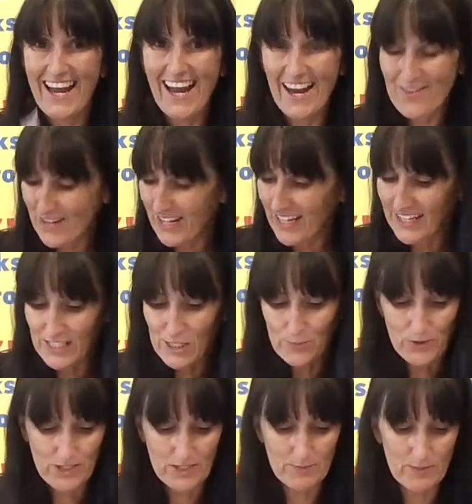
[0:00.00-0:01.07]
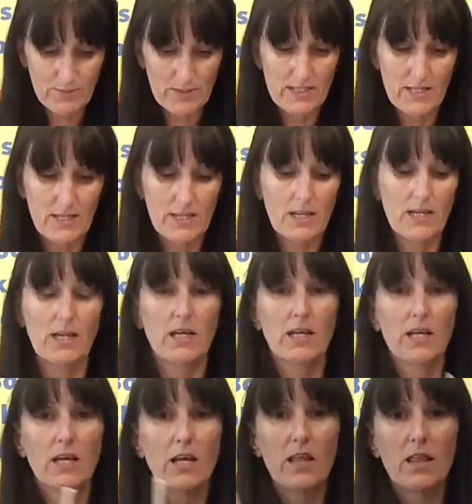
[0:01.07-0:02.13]
I'm glad I spotted my mistake.
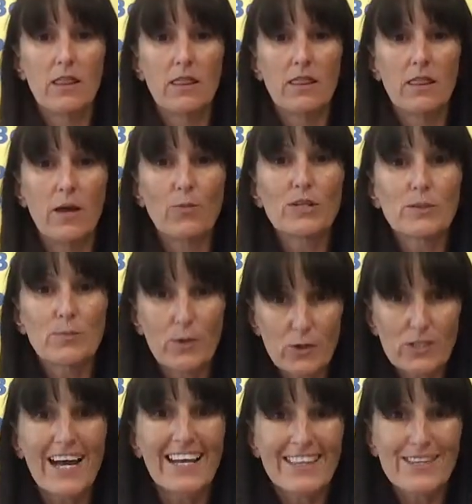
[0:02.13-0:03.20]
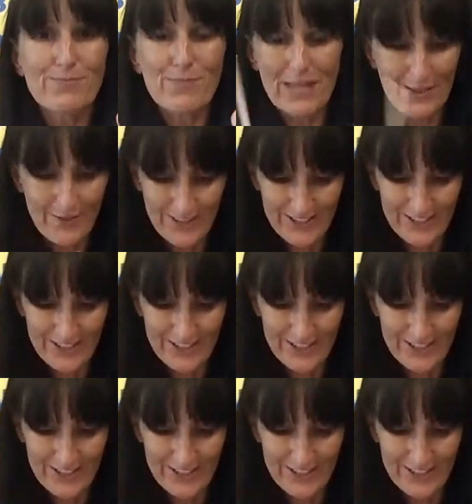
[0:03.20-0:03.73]
We're supposed to add the middle one